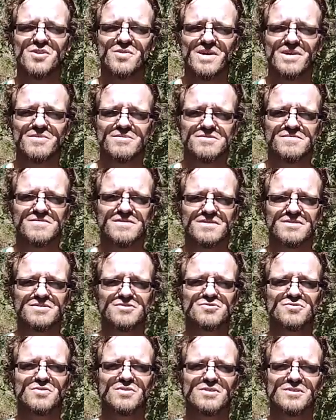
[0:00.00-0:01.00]
No, he was very
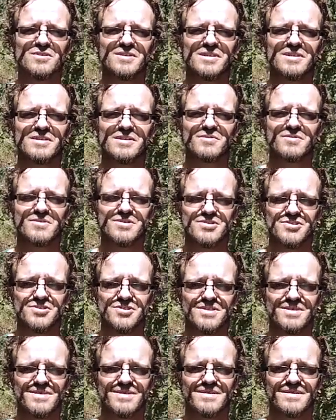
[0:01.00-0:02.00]
strongly
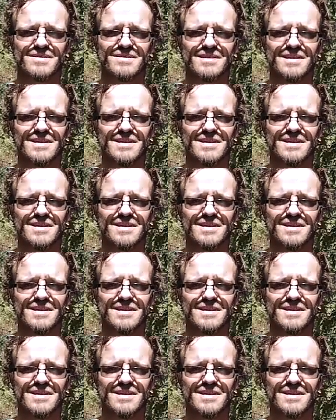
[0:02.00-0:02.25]
Christian.